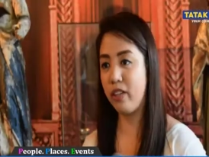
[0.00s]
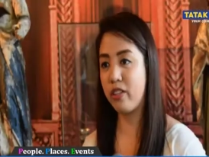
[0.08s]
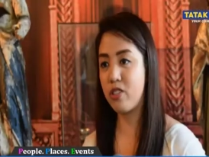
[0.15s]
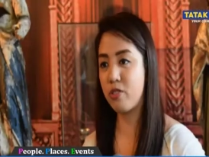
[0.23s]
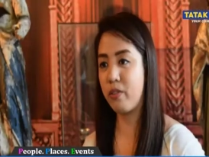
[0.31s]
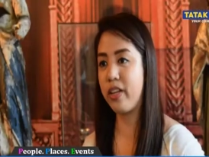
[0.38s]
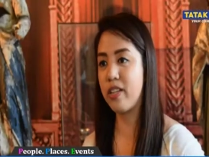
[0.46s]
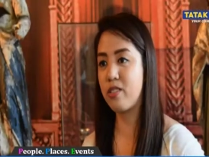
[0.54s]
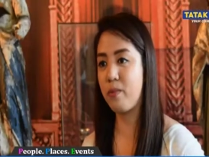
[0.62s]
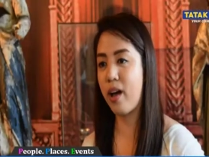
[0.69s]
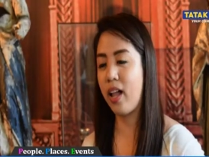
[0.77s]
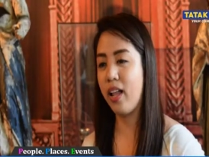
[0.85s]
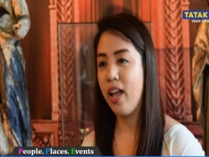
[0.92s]
the screen as
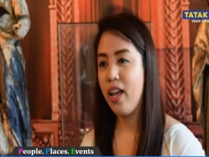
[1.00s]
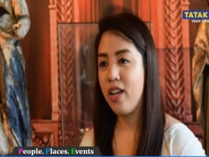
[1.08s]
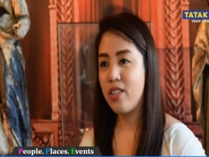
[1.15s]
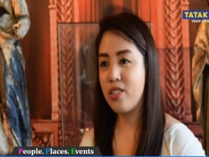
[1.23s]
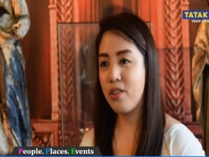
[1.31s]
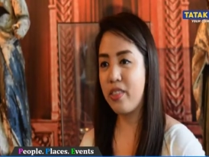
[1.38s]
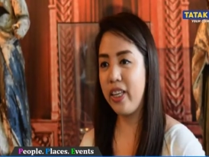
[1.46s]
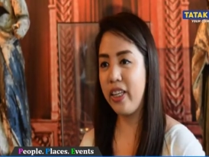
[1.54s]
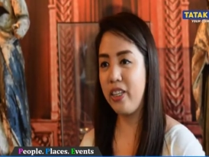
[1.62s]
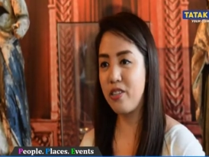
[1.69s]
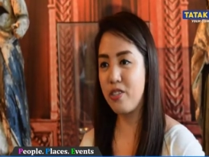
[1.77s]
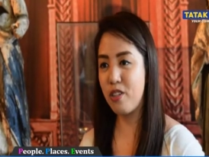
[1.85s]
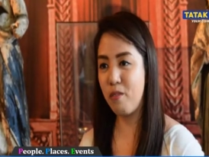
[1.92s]
well. So thank
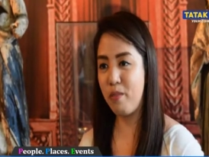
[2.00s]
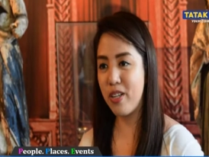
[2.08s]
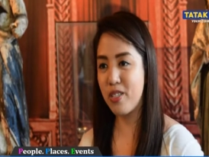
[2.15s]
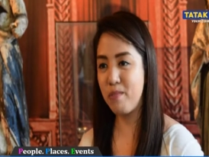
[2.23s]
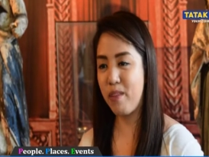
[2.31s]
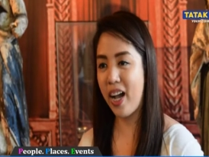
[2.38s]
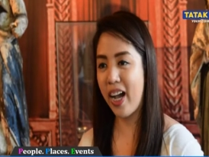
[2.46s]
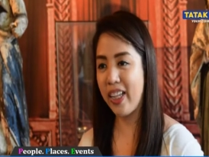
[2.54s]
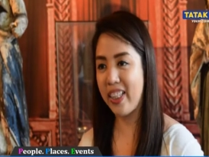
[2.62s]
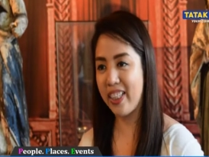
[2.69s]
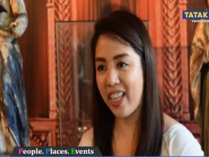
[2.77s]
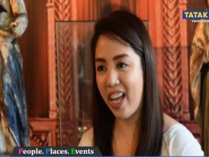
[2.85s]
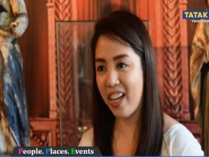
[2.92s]
you so much mga
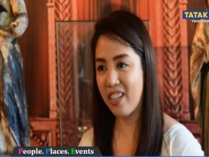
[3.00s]
katatak